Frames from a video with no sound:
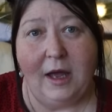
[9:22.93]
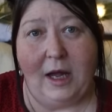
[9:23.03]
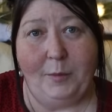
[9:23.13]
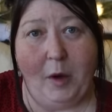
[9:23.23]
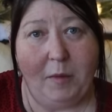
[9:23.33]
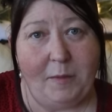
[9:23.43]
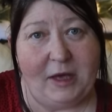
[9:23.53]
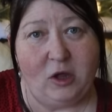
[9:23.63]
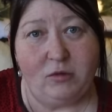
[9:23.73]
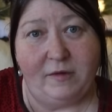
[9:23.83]
I'll pop a
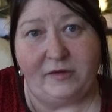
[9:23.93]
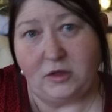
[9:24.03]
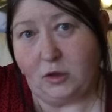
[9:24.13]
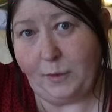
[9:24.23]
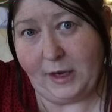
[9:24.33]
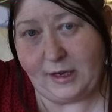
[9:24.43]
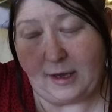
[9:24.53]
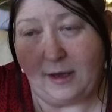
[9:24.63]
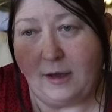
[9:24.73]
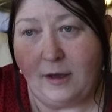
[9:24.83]
picture of it up
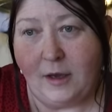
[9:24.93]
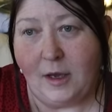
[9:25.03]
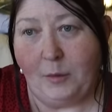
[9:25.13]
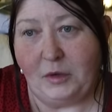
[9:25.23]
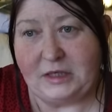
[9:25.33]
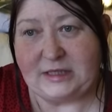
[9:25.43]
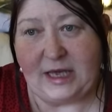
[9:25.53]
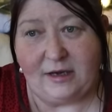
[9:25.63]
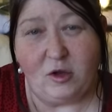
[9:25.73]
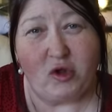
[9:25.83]
here, but it's
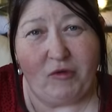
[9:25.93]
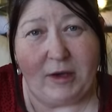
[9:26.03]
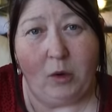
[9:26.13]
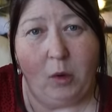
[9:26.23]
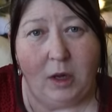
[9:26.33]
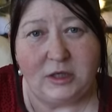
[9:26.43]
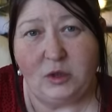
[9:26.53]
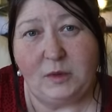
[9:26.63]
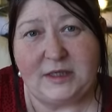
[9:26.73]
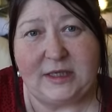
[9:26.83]
like a string
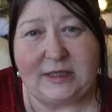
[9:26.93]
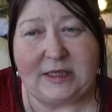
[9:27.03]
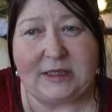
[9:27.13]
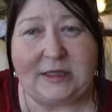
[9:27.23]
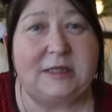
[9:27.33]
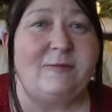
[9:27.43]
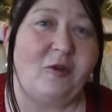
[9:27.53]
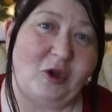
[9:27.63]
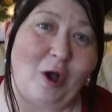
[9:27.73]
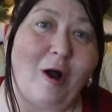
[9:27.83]
holder with scissors. It's
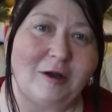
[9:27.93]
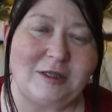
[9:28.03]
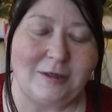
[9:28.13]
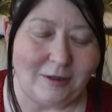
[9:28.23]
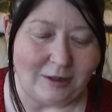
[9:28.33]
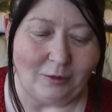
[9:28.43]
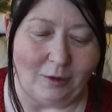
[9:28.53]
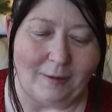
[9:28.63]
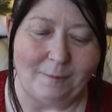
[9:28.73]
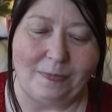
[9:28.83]
for the garden, you
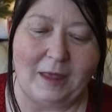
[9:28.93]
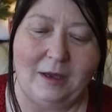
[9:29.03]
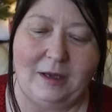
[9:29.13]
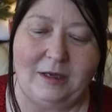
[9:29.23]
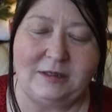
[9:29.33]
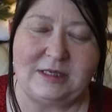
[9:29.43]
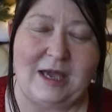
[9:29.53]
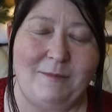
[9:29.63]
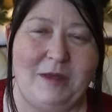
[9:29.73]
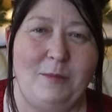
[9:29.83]
know. And
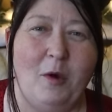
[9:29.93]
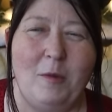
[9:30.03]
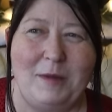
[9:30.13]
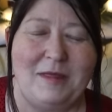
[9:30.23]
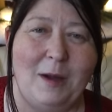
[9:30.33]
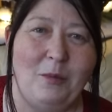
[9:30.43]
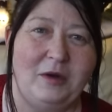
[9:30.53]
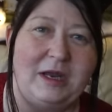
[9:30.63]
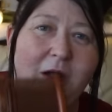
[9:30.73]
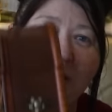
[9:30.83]
he bought me that,
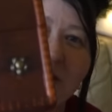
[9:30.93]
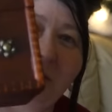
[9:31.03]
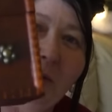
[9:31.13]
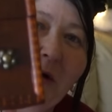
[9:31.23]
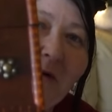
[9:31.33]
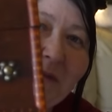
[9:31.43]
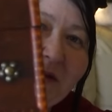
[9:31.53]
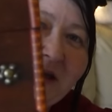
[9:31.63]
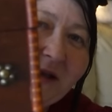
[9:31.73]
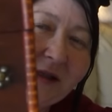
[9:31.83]
but he also bought me
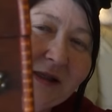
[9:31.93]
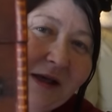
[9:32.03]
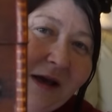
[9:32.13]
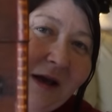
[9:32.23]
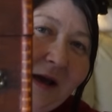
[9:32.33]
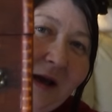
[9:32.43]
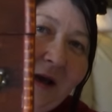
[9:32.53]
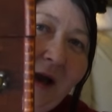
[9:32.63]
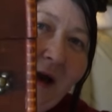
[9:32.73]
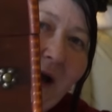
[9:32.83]
this,
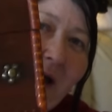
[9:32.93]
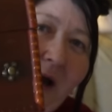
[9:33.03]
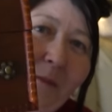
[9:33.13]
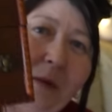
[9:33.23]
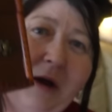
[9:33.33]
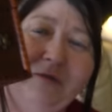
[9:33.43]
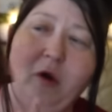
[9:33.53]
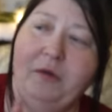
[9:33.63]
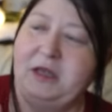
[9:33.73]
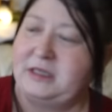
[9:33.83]
and I've
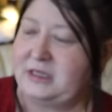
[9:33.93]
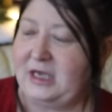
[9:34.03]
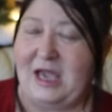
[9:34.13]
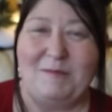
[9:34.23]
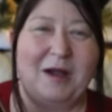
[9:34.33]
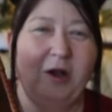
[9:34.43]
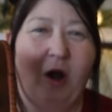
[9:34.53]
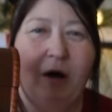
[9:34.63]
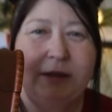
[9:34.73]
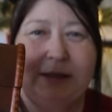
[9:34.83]
got this to keep my
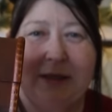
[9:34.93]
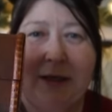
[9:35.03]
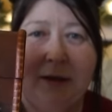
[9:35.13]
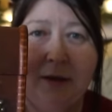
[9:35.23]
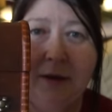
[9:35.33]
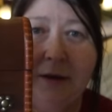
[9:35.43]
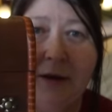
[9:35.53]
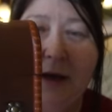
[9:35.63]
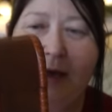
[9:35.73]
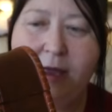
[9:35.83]
cards in.
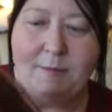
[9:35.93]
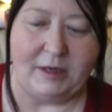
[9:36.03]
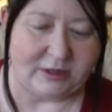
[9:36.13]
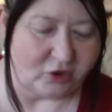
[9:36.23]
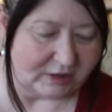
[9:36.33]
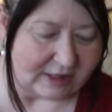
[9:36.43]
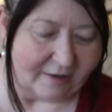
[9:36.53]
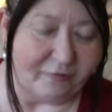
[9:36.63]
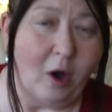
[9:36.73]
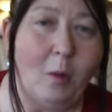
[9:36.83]
It's just,
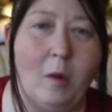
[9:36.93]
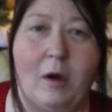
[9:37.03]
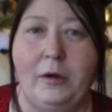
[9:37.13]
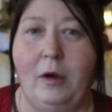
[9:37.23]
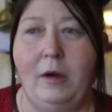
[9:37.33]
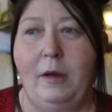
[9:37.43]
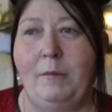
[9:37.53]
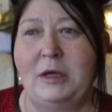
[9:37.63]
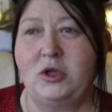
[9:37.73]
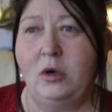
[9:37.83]
I've got one.
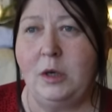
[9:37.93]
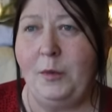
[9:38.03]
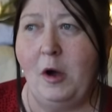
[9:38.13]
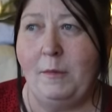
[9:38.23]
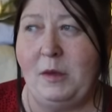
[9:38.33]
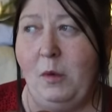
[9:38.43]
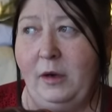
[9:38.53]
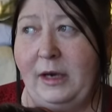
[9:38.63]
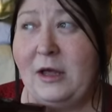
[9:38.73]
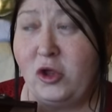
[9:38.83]
My daughter bought me
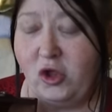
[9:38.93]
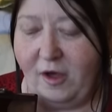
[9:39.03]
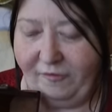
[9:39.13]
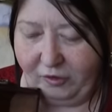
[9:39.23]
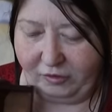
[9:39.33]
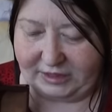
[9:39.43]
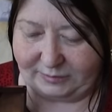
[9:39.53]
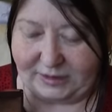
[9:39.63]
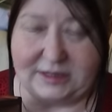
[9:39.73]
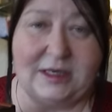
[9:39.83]
one last year for
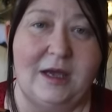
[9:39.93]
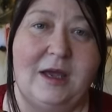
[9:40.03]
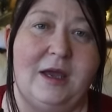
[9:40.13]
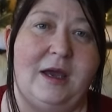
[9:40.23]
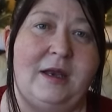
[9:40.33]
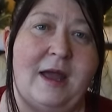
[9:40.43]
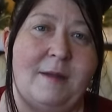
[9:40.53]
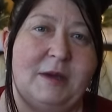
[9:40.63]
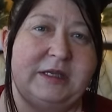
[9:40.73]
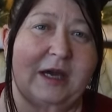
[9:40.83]
Christmas, and
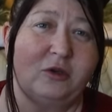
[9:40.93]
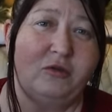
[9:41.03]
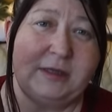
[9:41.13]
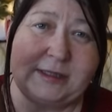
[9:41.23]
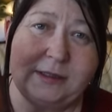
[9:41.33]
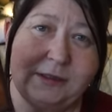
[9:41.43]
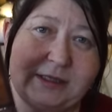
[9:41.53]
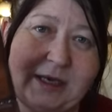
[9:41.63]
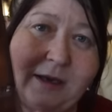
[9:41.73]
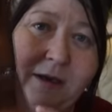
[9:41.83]
it had
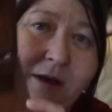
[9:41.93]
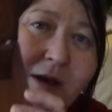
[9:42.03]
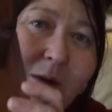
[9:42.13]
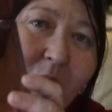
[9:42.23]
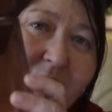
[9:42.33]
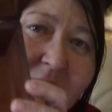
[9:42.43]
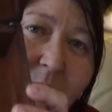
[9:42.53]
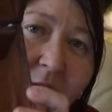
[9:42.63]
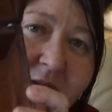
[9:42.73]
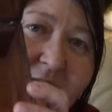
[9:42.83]
crystals in, but
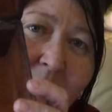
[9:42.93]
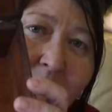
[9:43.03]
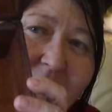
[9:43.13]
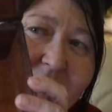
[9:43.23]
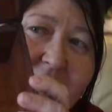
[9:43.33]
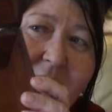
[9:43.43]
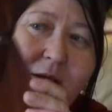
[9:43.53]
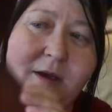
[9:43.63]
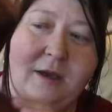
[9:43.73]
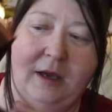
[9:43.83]
this one's empty.
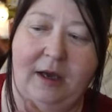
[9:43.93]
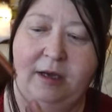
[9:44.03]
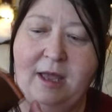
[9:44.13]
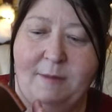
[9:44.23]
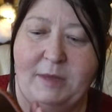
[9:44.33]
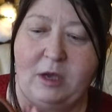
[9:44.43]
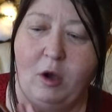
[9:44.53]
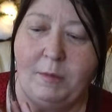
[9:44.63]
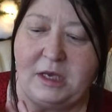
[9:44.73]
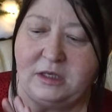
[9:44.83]
And he
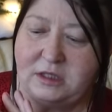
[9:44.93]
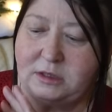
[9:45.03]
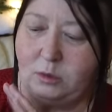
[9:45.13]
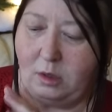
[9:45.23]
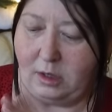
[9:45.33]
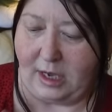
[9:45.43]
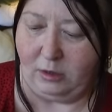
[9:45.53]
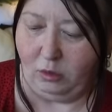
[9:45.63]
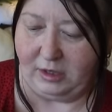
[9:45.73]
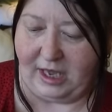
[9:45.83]
got me it so I
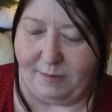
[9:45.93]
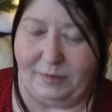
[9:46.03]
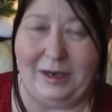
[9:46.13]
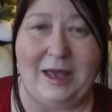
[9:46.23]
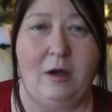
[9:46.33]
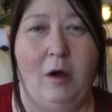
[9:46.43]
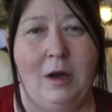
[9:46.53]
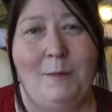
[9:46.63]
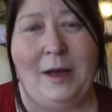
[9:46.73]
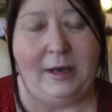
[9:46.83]
could keep like
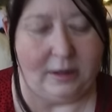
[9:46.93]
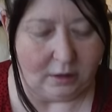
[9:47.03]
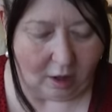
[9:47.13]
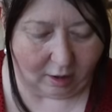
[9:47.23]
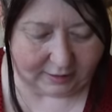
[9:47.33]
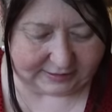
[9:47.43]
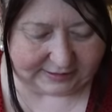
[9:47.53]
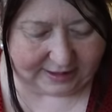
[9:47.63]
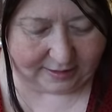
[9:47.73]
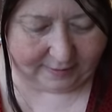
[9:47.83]
all of my little
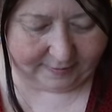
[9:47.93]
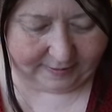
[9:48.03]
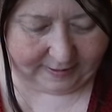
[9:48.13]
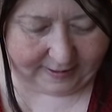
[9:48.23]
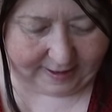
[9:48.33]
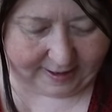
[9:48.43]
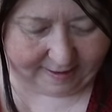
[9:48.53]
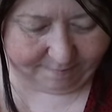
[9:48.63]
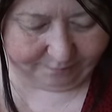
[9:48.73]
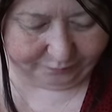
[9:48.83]
cards in.
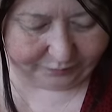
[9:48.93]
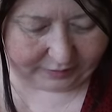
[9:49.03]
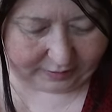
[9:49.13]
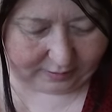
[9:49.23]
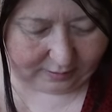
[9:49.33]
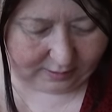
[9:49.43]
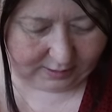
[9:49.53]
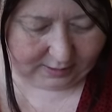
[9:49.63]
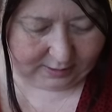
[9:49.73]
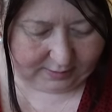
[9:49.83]

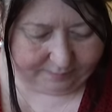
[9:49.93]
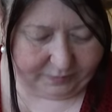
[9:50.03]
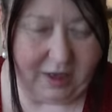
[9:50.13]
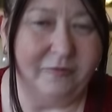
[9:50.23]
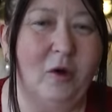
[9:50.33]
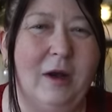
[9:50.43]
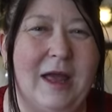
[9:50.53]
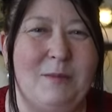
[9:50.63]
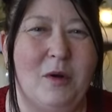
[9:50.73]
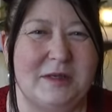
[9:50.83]
I've got
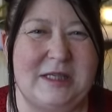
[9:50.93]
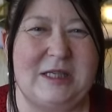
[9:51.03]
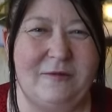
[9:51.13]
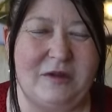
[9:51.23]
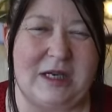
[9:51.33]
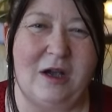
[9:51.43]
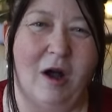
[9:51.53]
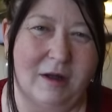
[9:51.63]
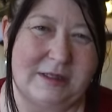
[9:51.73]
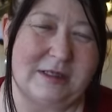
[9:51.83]
like positivity
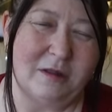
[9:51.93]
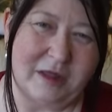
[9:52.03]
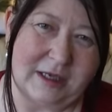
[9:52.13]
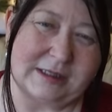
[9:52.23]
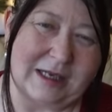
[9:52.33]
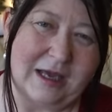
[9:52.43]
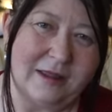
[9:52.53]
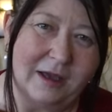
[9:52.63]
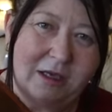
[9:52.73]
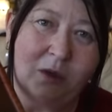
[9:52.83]
cards and things like
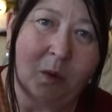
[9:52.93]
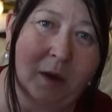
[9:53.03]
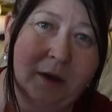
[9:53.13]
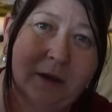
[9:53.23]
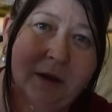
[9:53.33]
that, you know.